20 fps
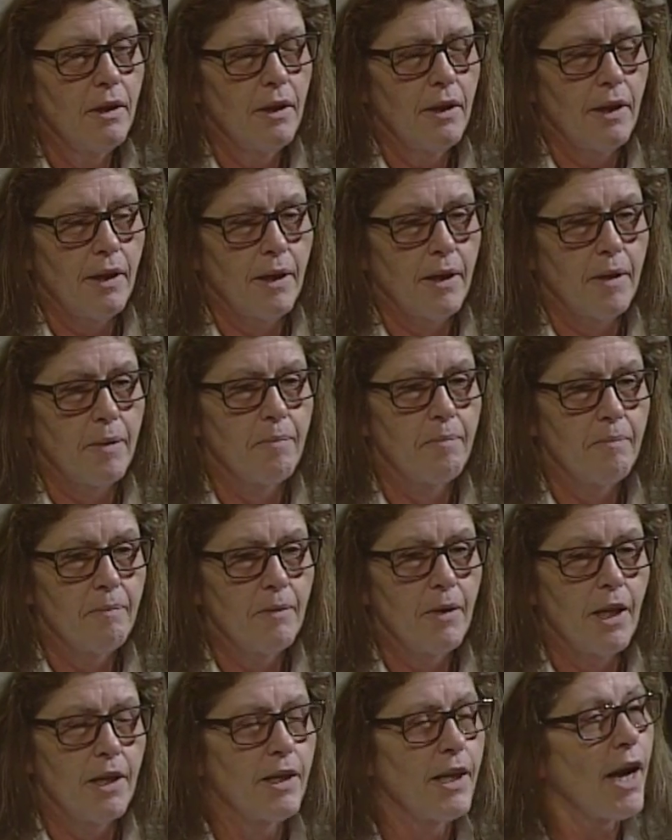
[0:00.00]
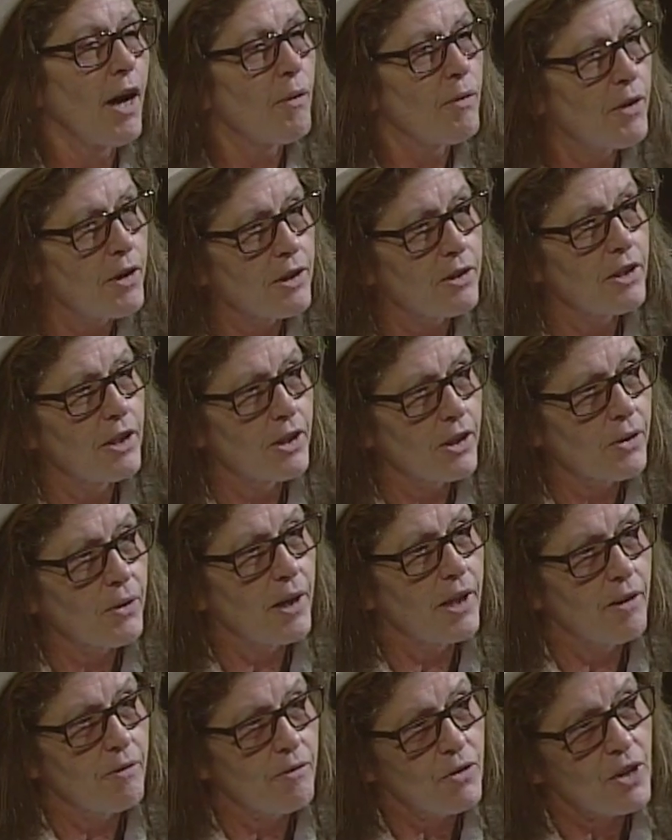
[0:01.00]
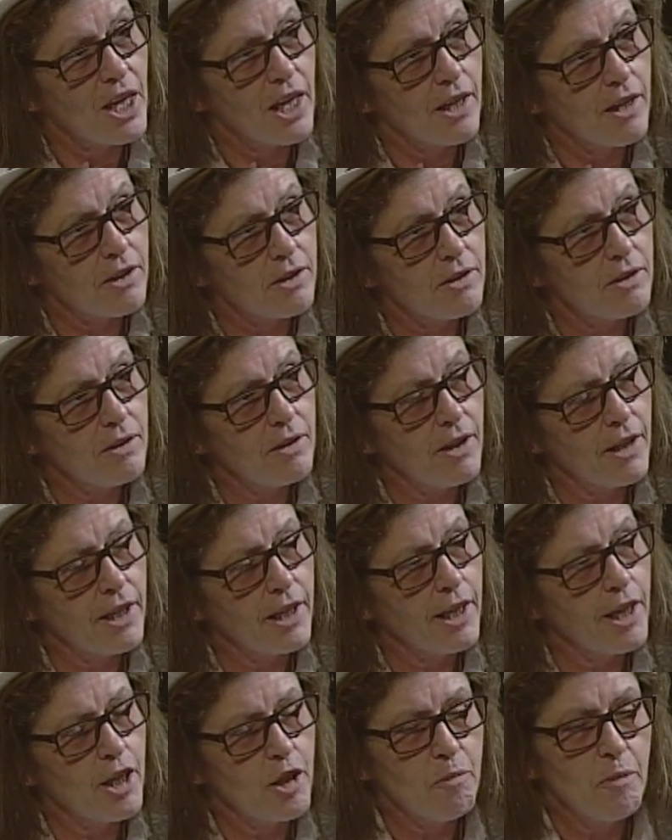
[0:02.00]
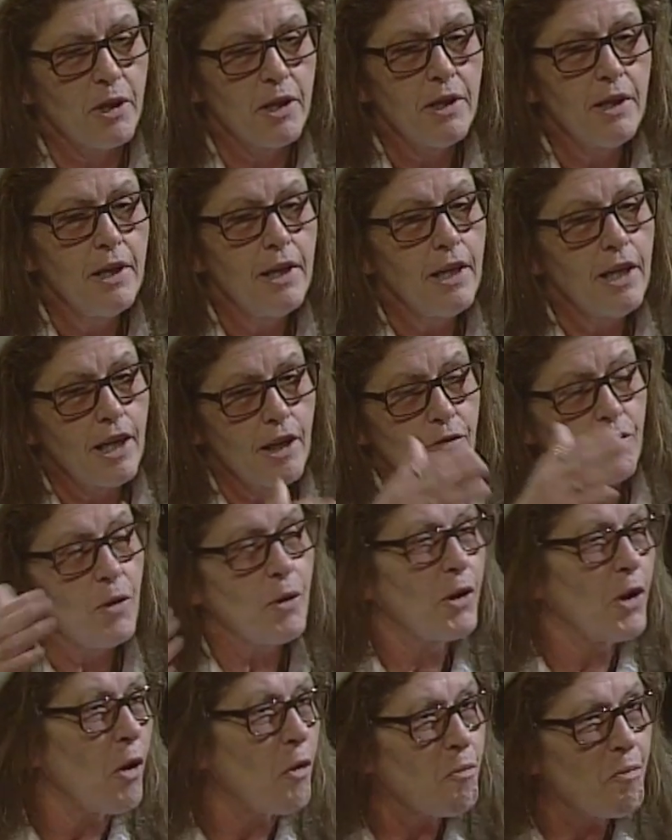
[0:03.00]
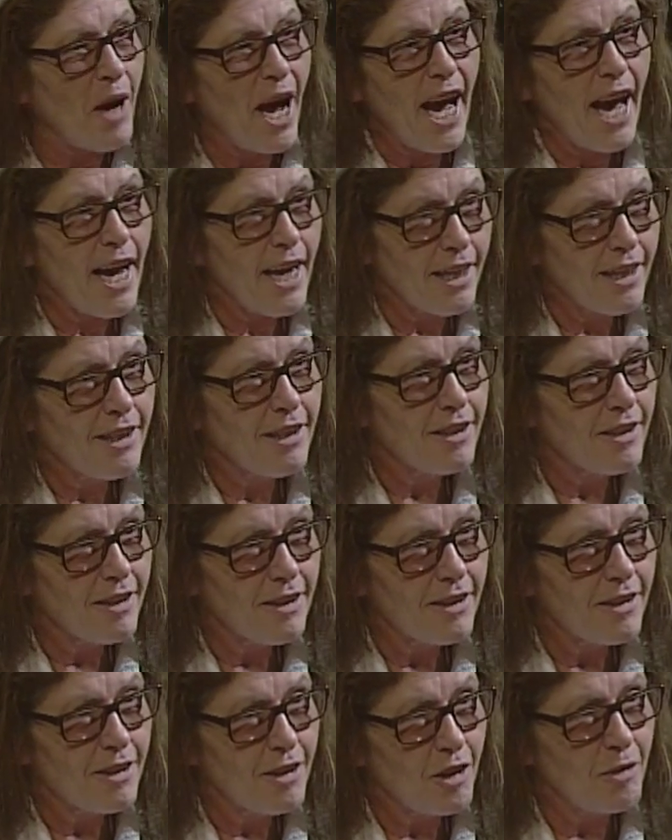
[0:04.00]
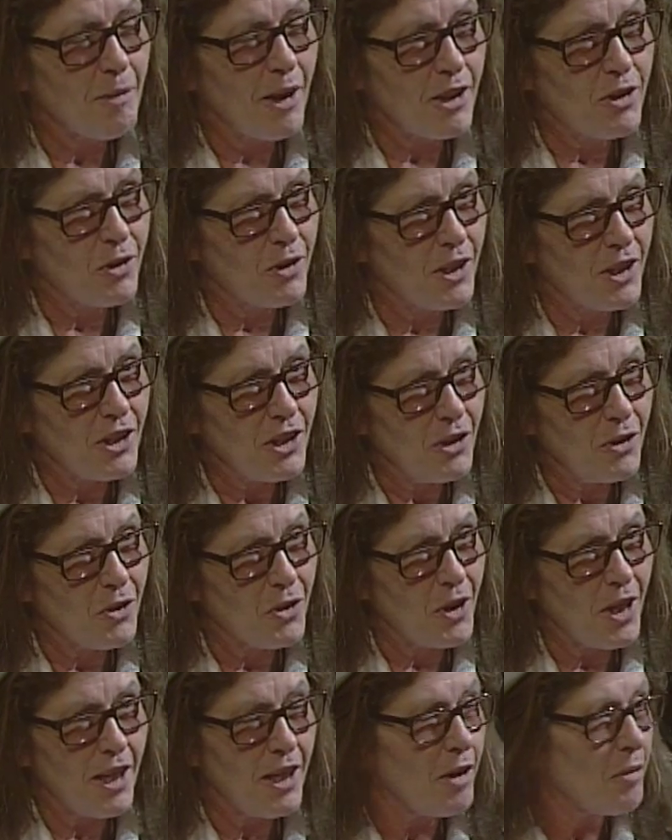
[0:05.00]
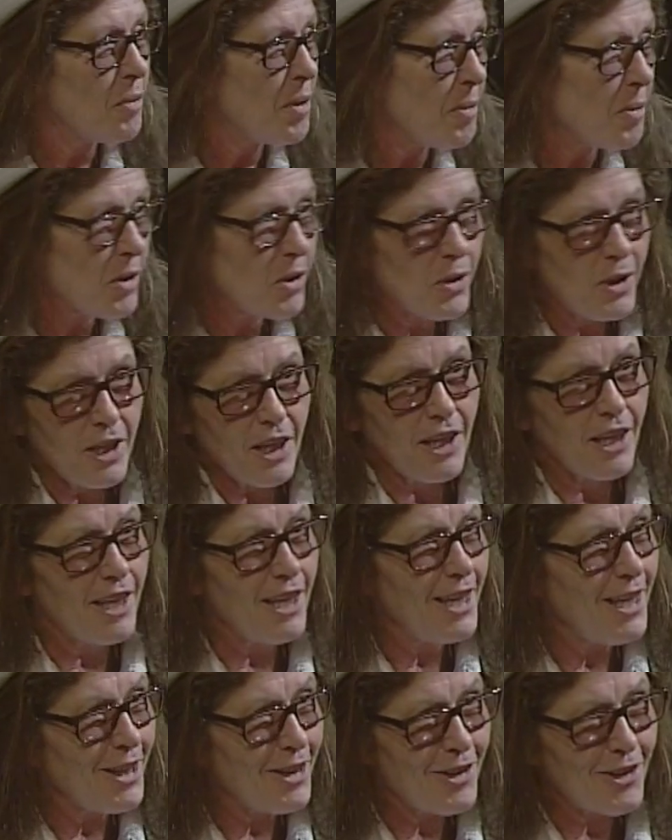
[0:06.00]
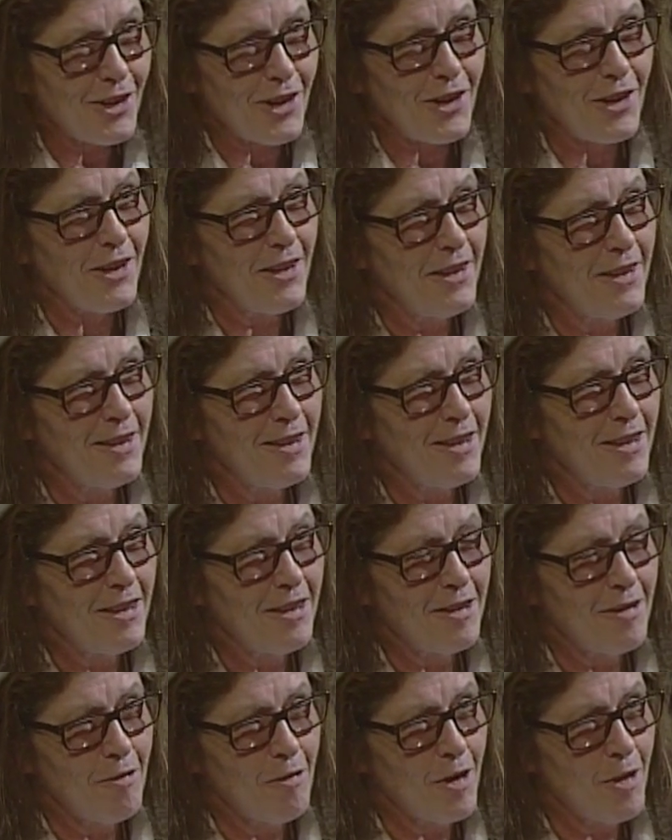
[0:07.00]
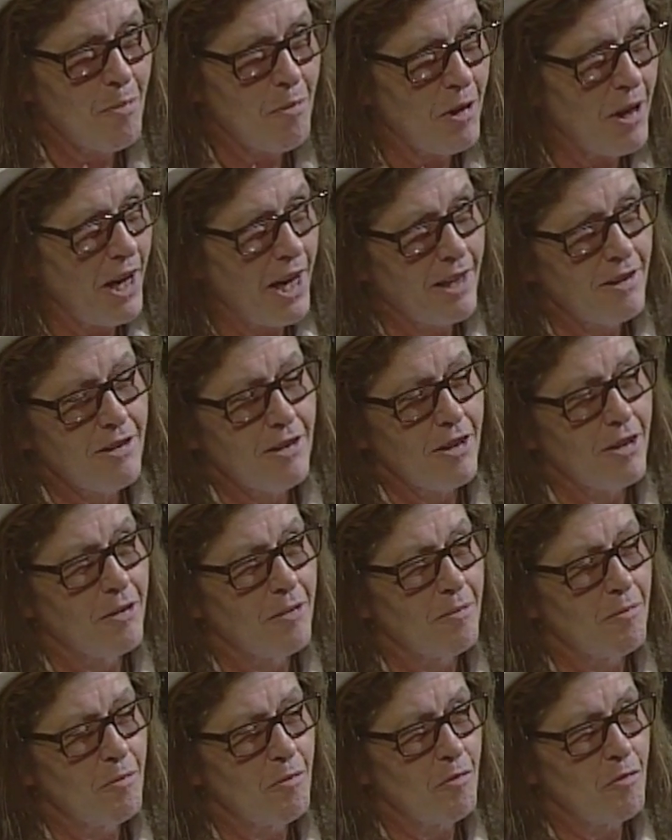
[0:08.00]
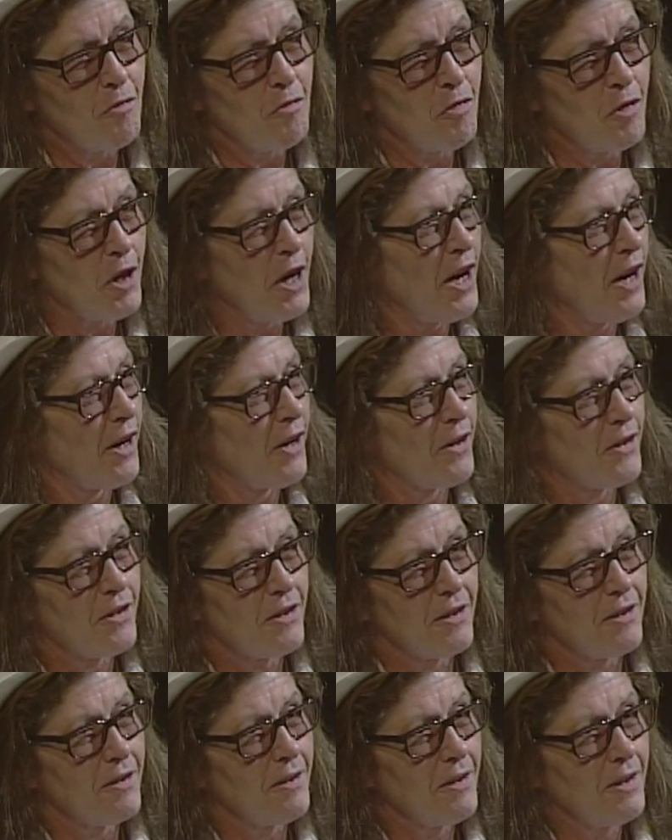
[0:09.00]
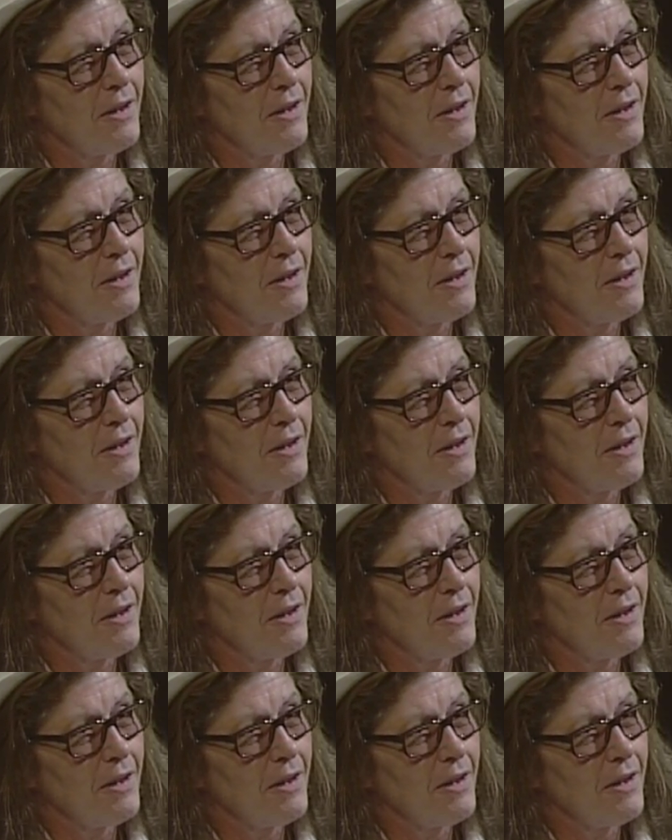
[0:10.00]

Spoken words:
and now this integrative thing is cutting edge. But if you go back to my traditional training, we were treating cancer with plants and prayers, and